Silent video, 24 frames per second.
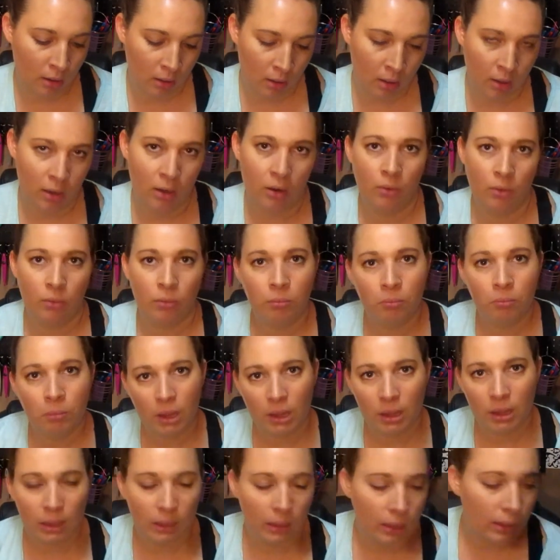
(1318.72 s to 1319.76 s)
you know,
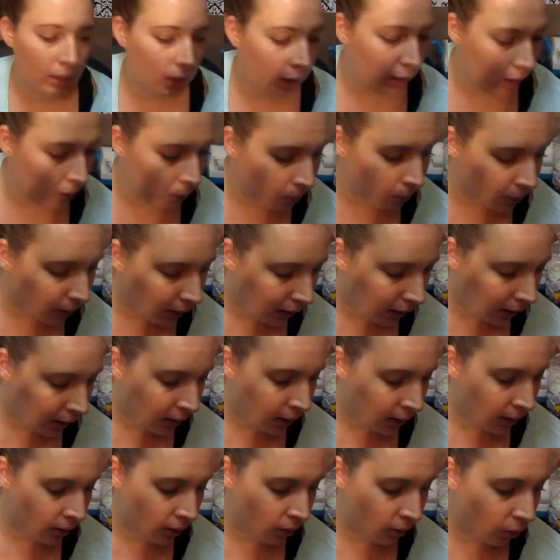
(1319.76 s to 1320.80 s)
making a game
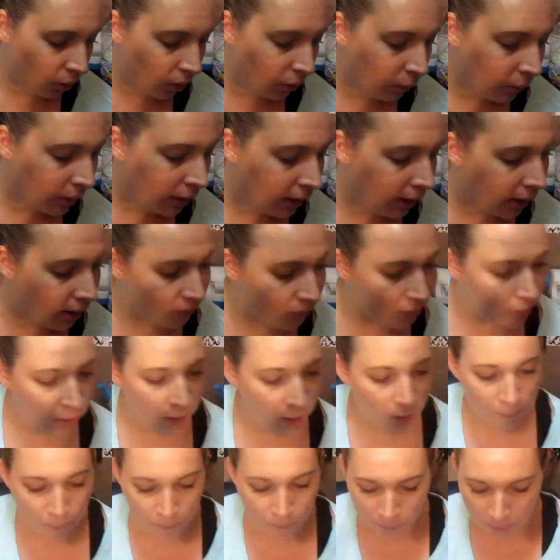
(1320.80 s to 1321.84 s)
plan or whatever.